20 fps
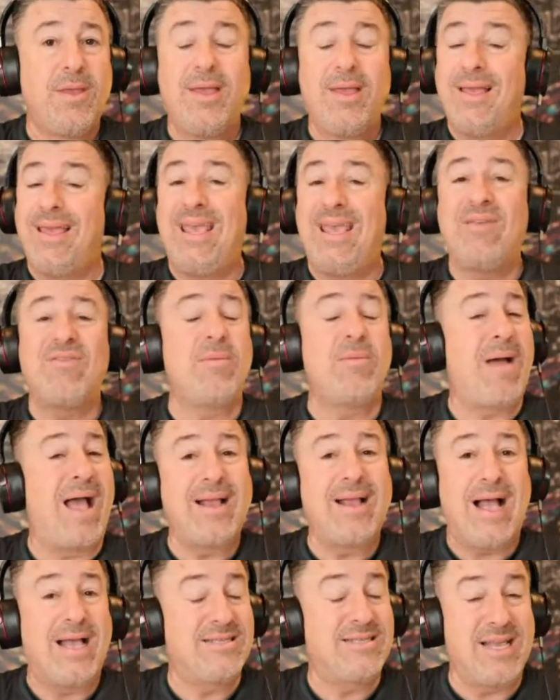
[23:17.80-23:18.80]
Even my
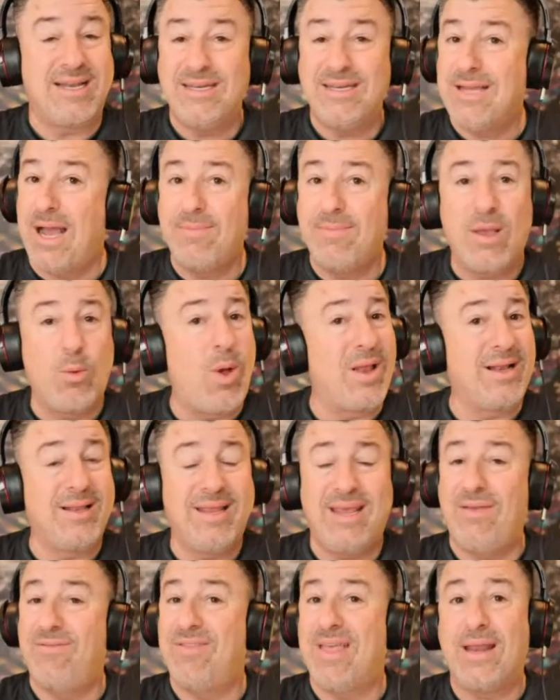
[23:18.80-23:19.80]
guys, anytime they want to
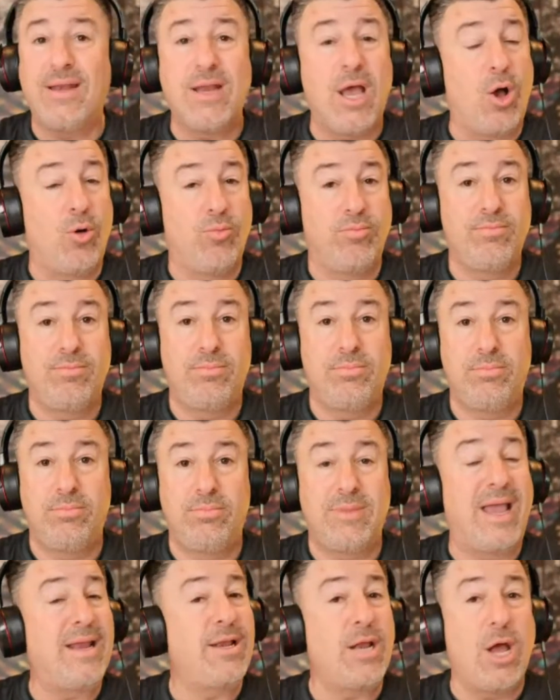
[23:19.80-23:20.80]
leave, they know,
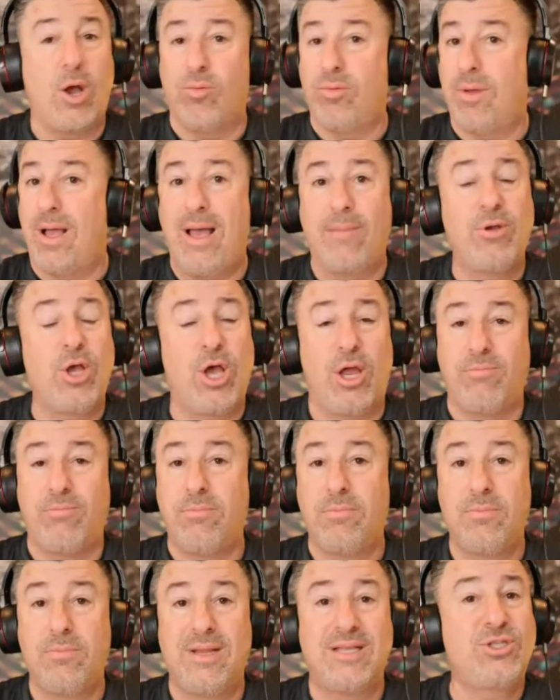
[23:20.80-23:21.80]
they know I'm good.
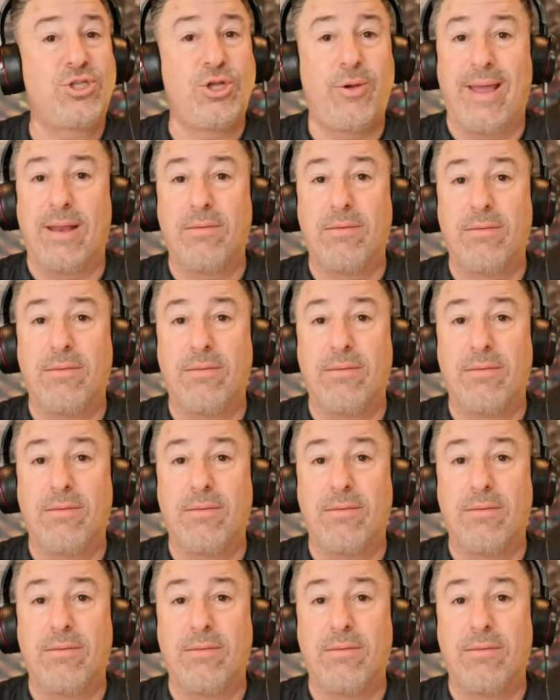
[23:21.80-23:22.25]
Let's do it.